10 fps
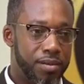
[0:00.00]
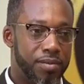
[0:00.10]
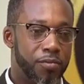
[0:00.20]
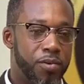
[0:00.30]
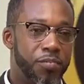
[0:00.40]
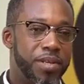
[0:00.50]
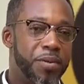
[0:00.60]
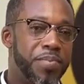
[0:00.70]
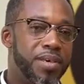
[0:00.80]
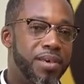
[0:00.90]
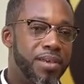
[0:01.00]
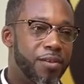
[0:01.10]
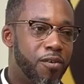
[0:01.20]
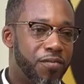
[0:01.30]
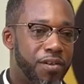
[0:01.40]
will be the
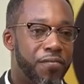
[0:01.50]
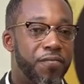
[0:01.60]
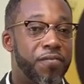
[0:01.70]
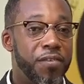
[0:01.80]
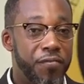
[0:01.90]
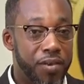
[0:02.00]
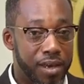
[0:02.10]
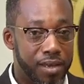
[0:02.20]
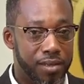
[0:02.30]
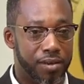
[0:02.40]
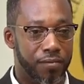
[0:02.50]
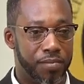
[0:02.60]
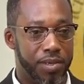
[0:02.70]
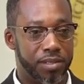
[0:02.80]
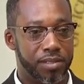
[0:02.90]
beginning of the 5th year in
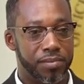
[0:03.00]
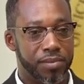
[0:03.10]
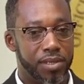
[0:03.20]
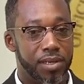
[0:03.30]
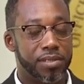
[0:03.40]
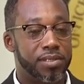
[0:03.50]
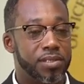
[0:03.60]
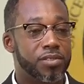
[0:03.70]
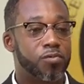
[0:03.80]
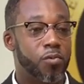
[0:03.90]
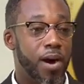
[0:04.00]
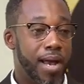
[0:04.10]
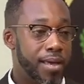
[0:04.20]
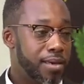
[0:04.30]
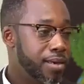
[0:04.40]
government. Is this
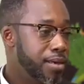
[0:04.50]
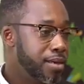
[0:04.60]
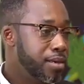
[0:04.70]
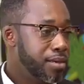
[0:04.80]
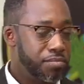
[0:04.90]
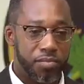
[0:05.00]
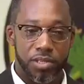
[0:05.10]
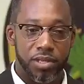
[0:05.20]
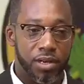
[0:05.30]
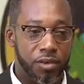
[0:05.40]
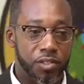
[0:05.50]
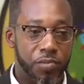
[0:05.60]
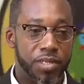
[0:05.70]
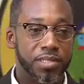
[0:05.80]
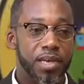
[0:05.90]
why these
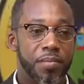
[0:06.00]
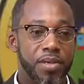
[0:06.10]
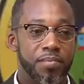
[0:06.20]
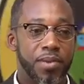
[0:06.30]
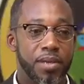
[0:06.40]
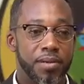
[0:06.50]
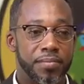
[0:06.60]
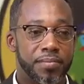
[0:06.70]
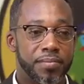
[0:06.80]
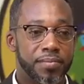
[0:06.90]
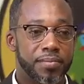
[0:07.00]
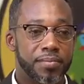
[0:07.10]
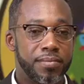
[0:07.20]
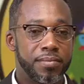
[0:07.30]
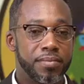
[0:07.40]
announcements are being made?
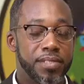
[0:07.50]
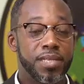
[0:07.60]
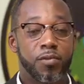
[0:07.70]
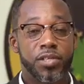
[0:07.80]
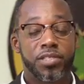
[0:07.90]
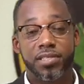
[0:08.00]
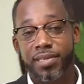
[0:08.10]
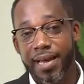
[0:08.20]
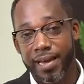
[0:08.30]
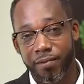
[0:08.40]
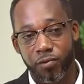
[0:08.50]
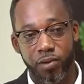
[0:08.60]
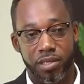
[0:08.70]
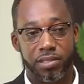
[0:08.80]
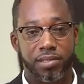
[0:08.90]
These are questions I have to
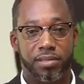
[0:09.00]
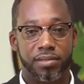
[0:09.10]
answer.